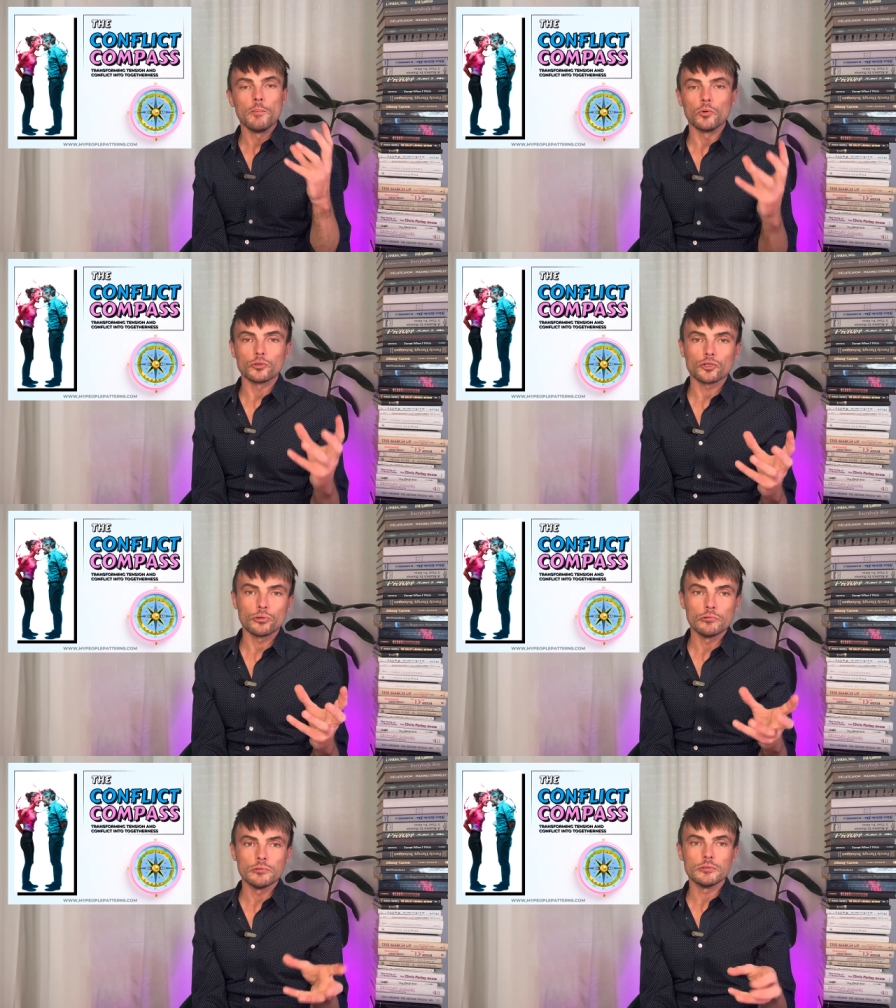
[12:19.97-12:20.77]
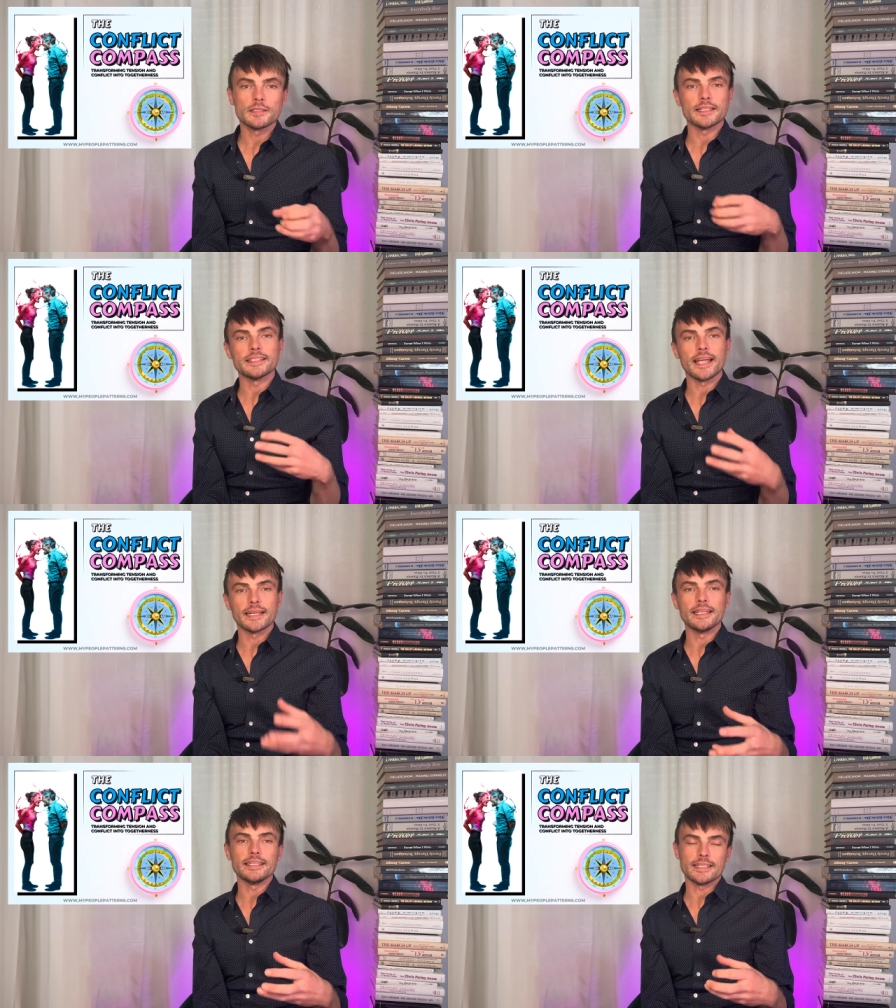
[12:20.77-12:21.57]
more tools and
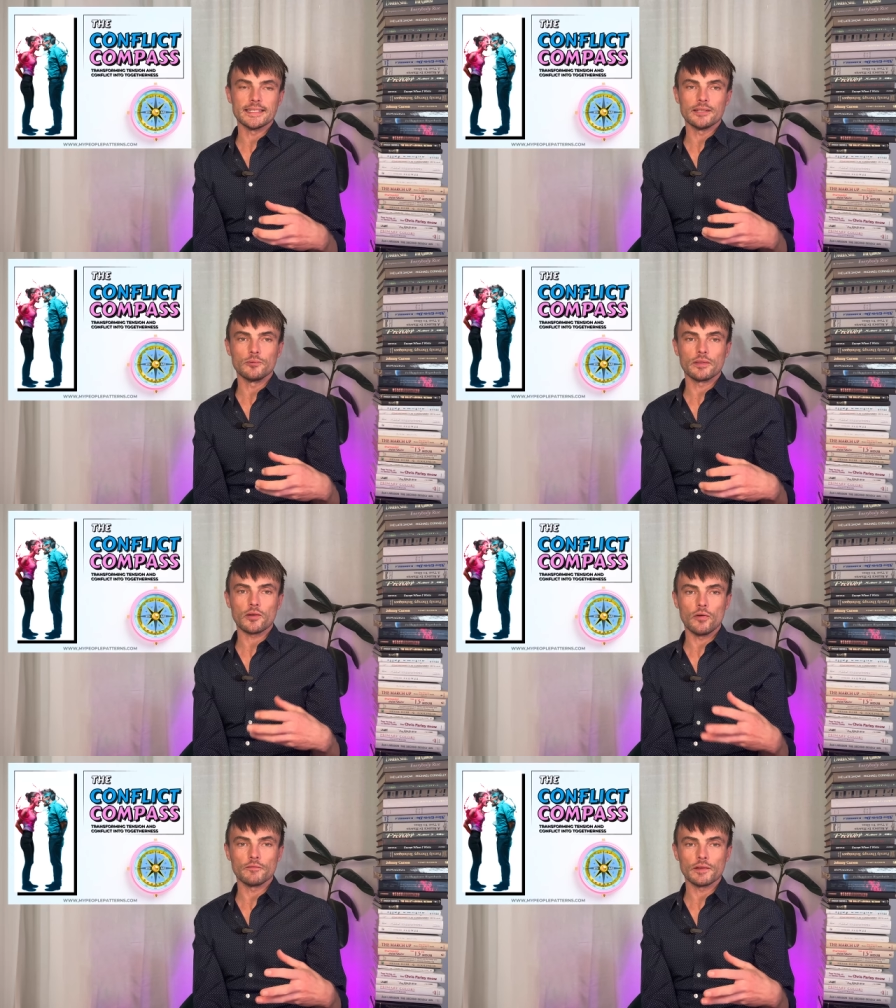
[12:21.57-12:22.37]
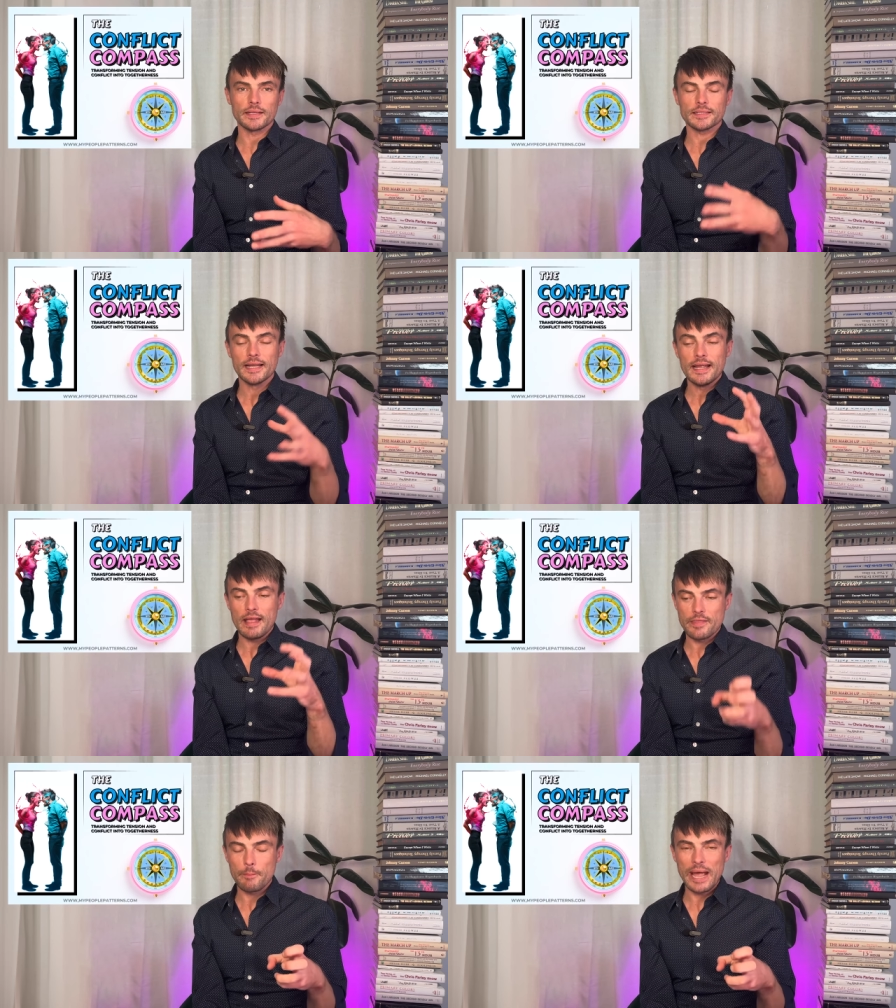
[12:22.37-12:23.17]
techniques to deal with conflict
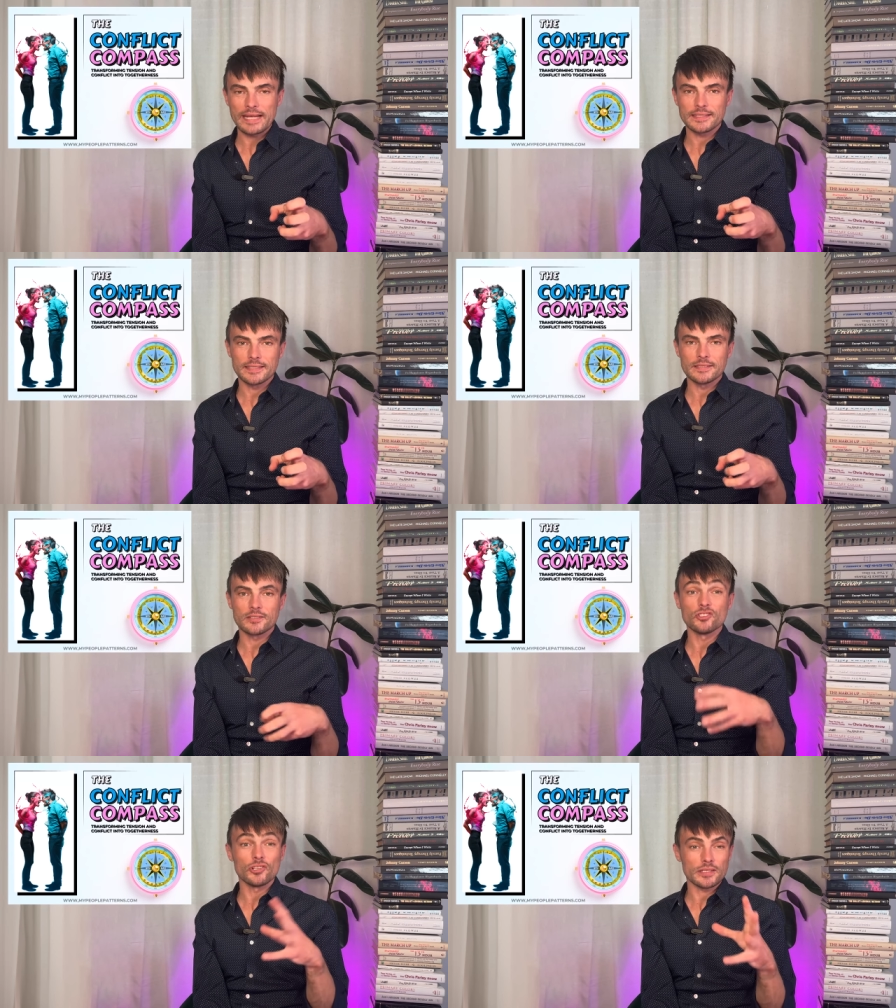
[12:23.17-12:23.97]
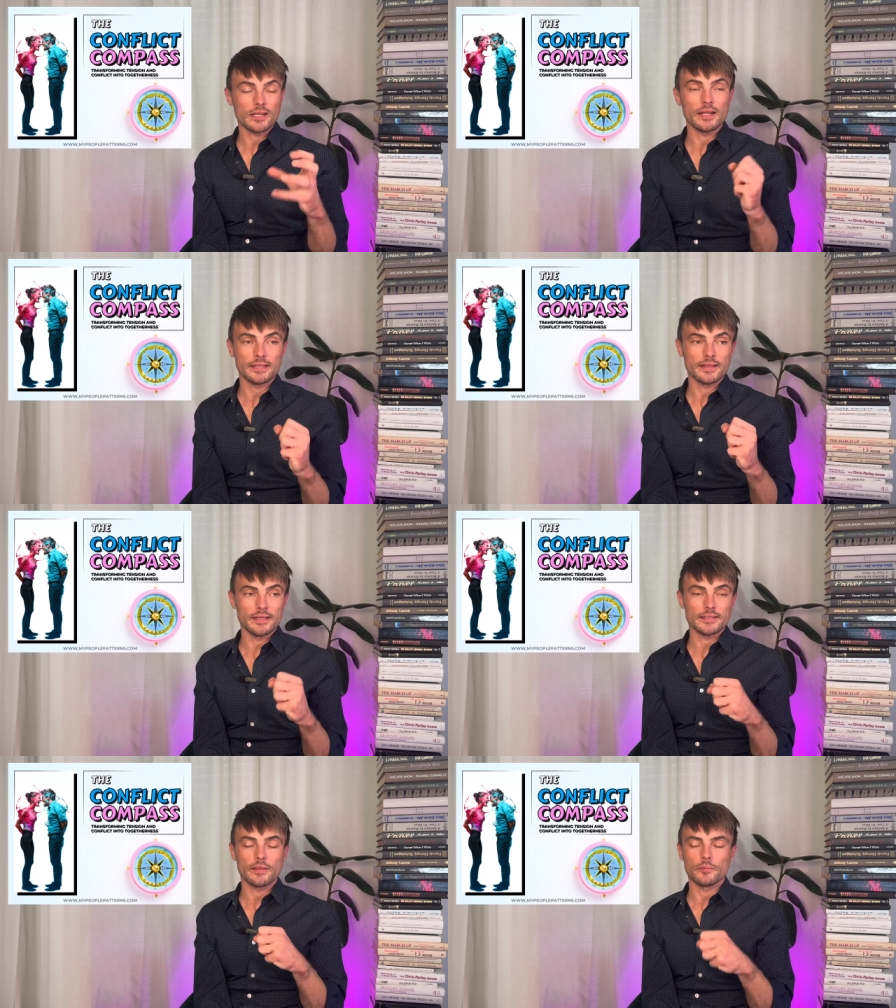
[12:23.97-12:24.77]
and the patterns just like
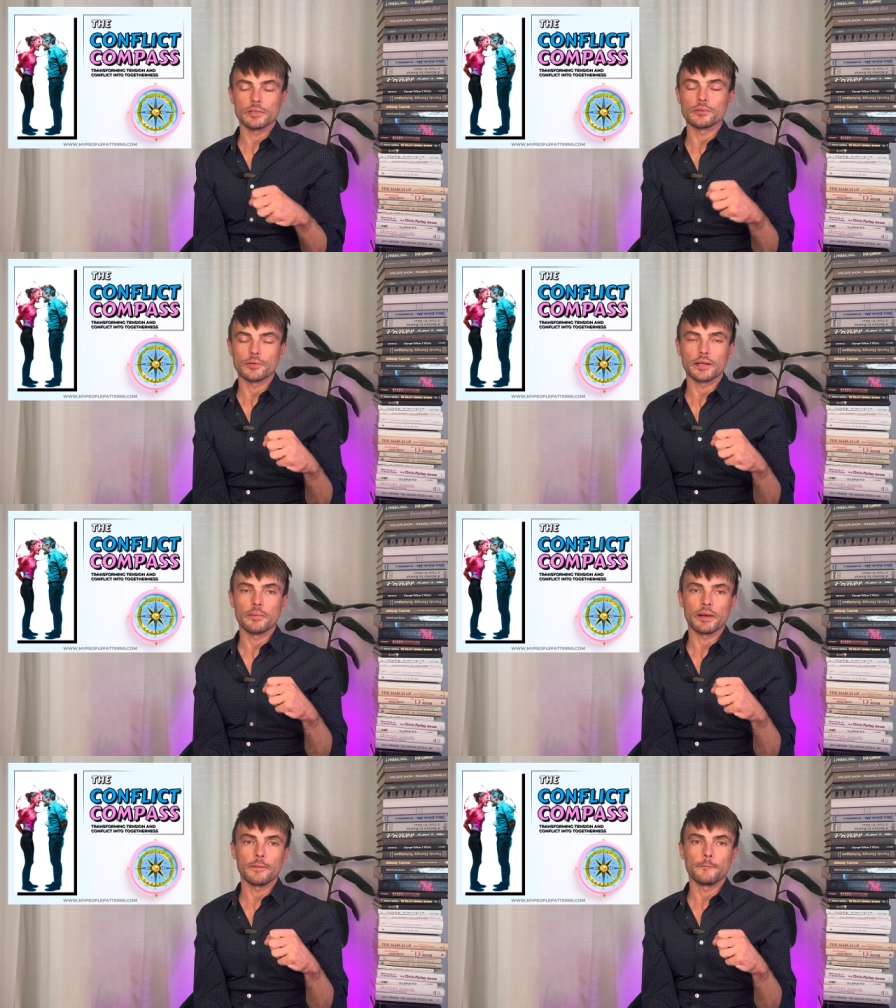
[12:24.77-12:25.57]
this that we're talking about.